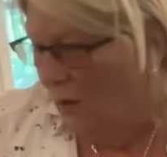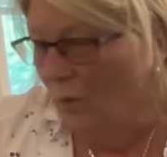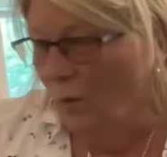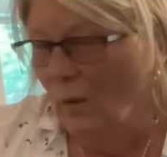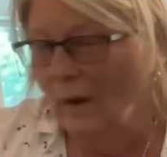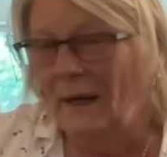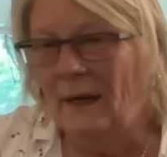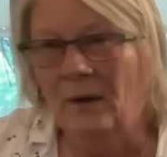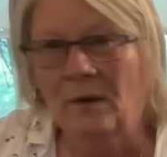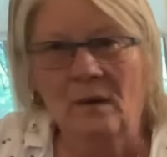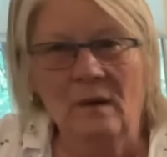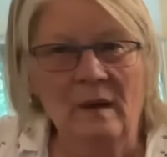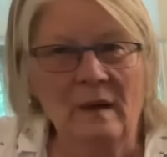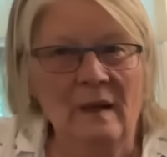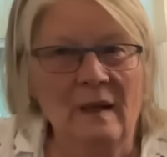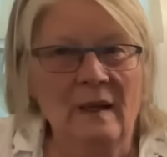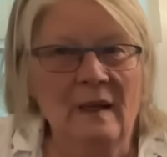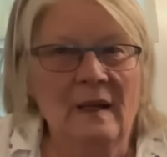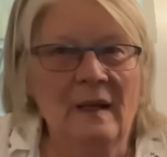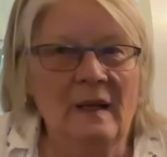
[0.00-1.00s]
Well,
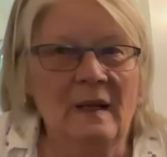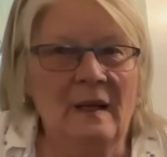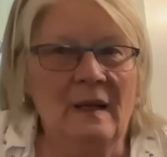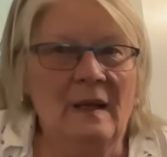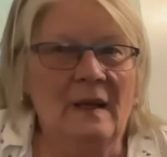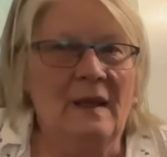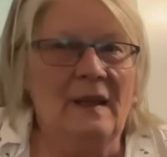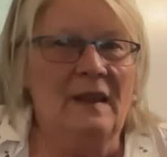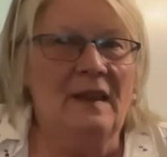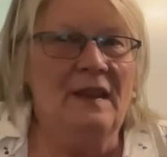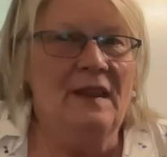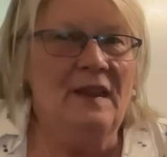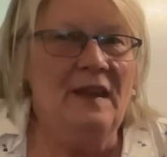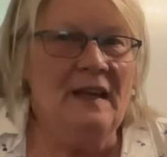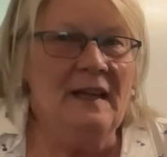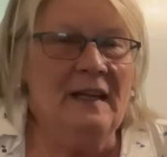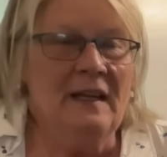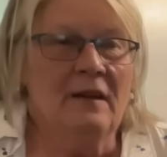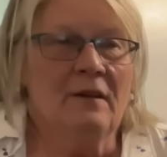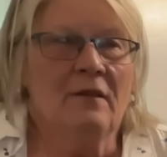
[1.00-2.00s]

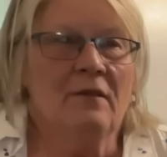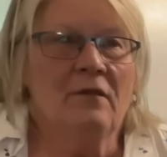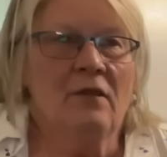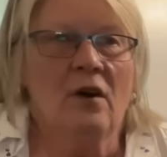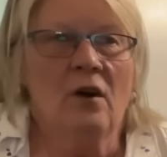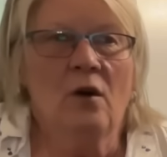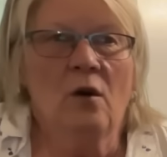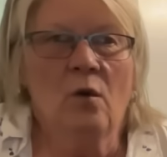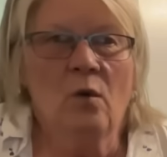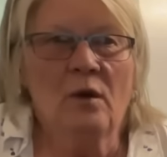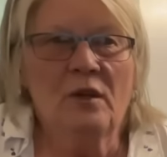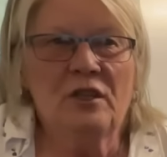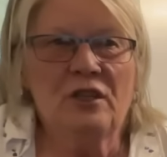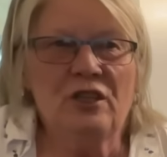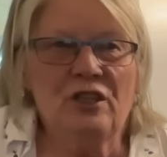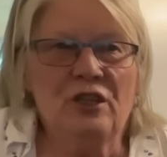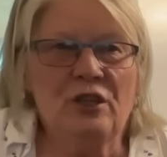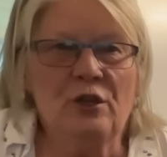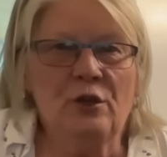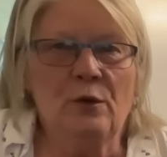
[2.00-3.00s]
think of
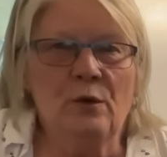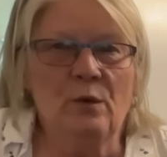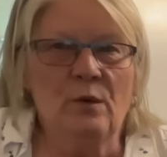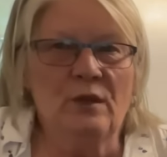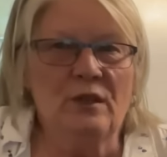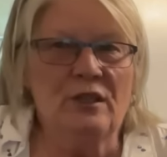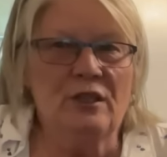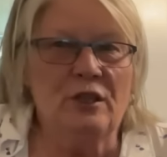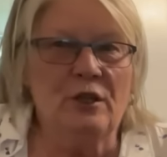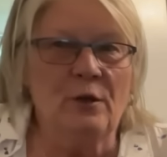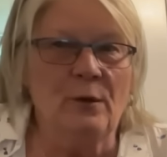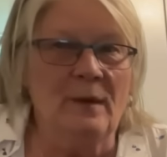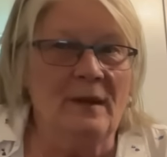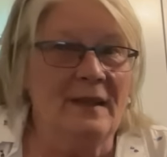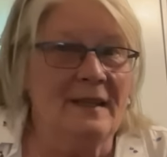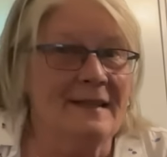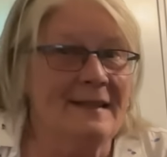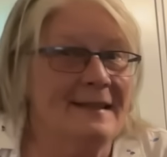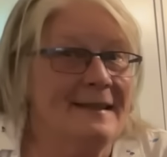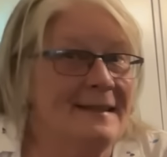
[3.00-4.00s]
what you would do in
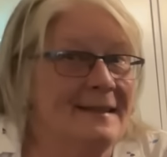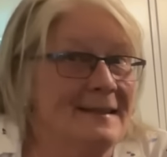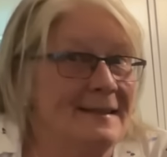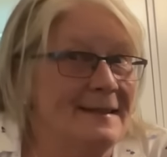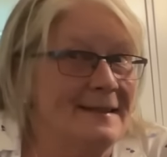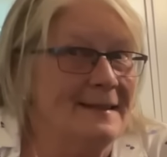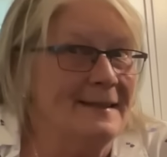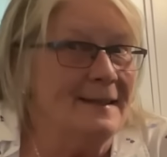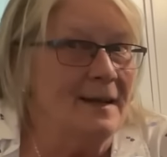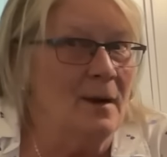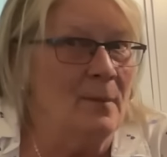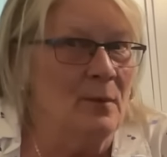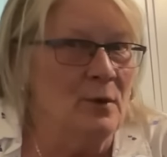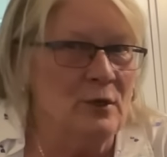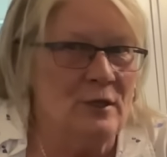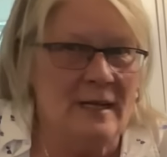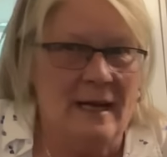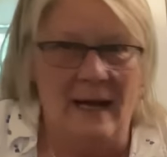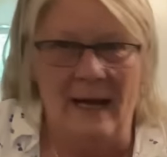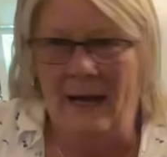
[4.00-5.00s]
the
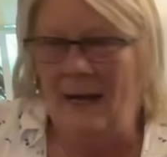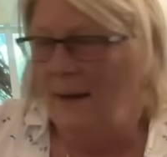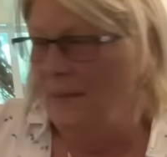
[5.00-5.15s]
summertime.